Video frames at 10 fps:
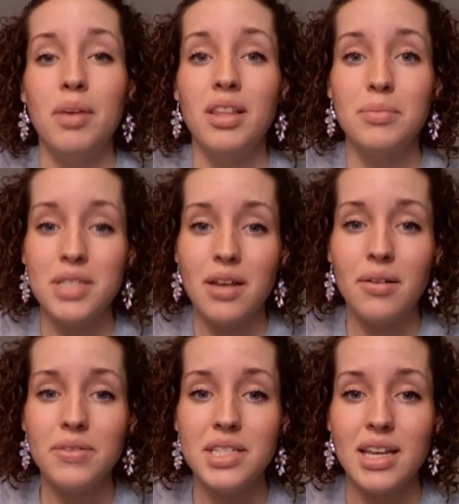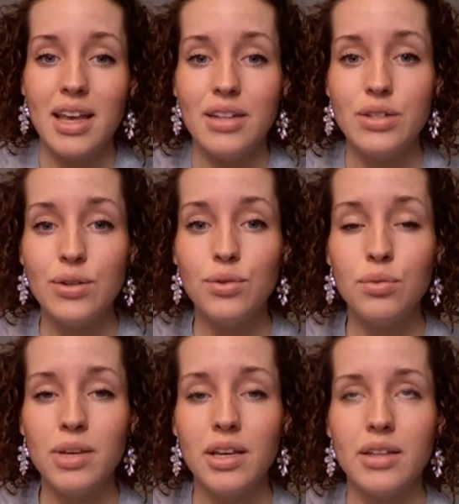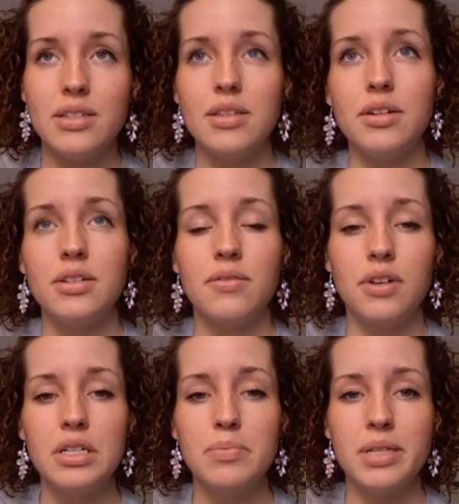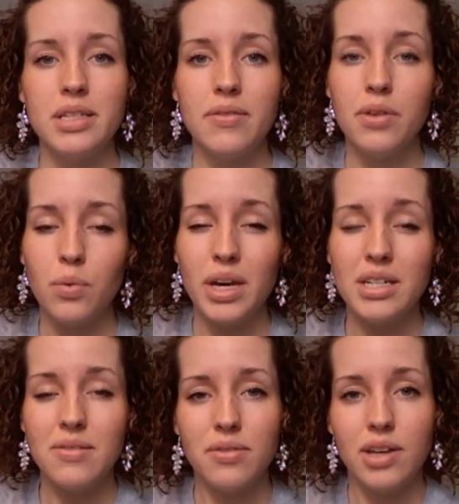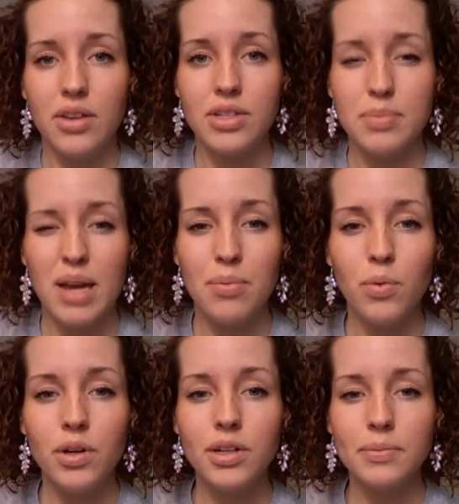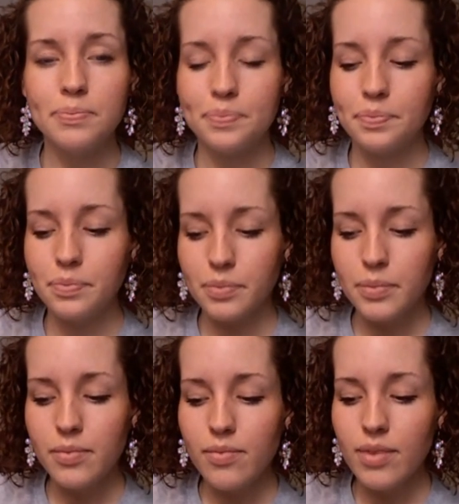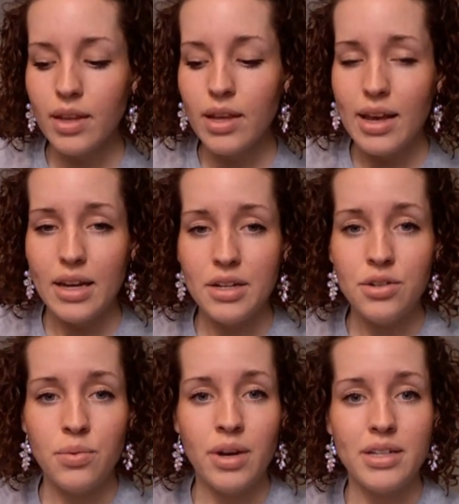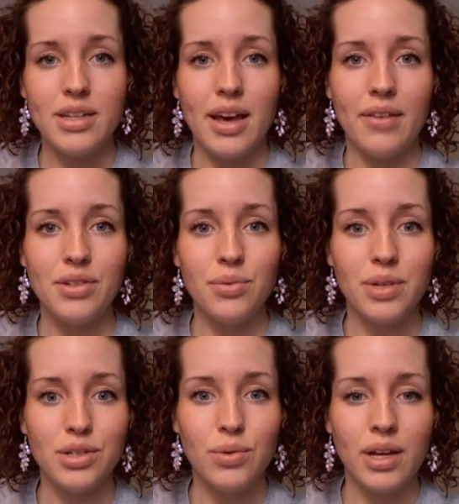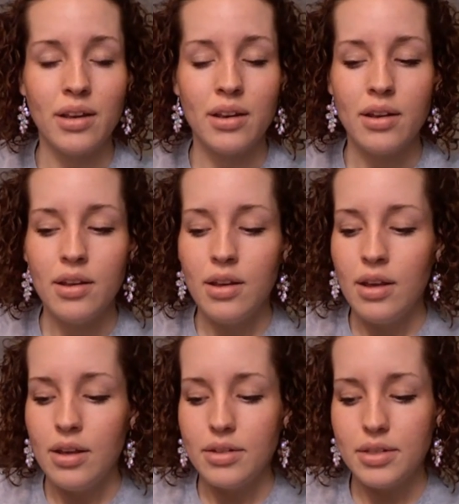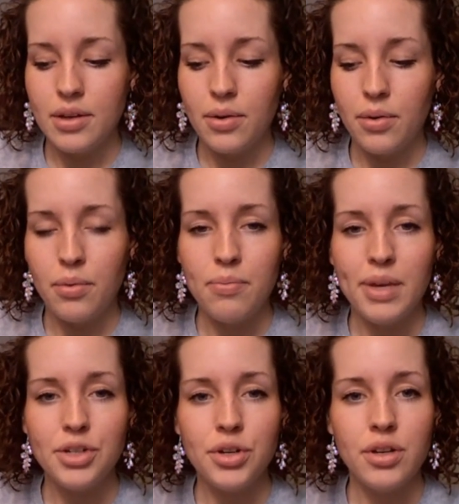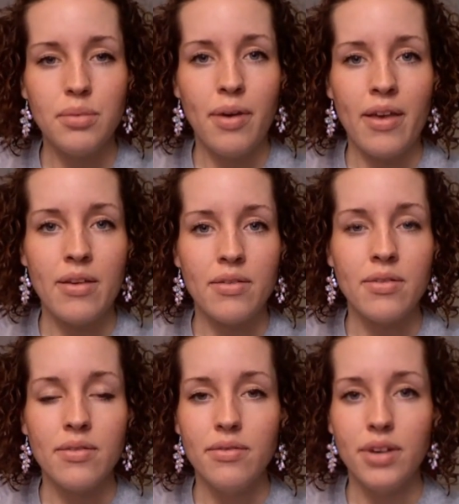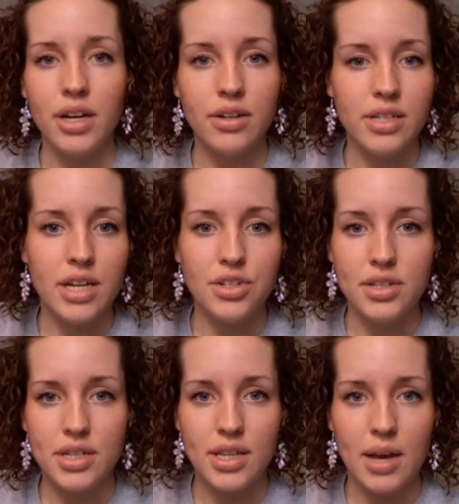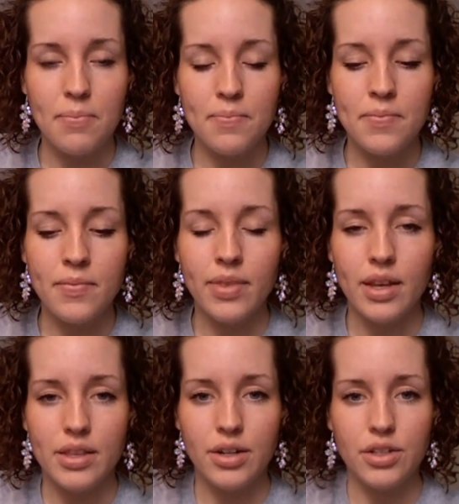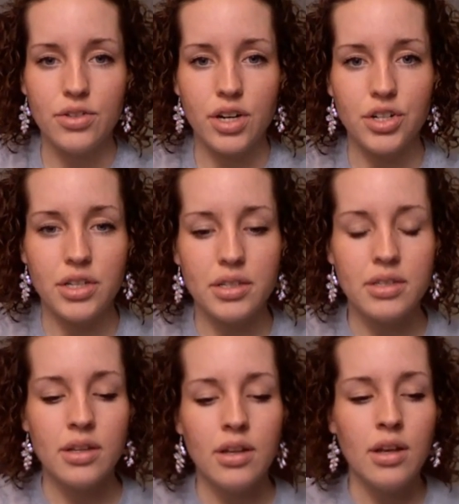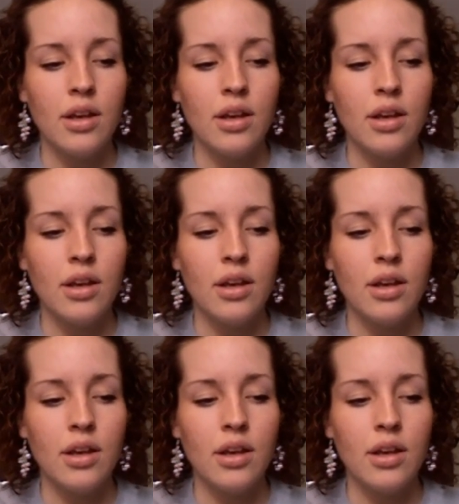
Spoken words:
repeat themselves, and two, because there's a very specific way to fill out this paperwork and you don't want to have to redo it. So make sure that you're paying very good attention to them and their instructions.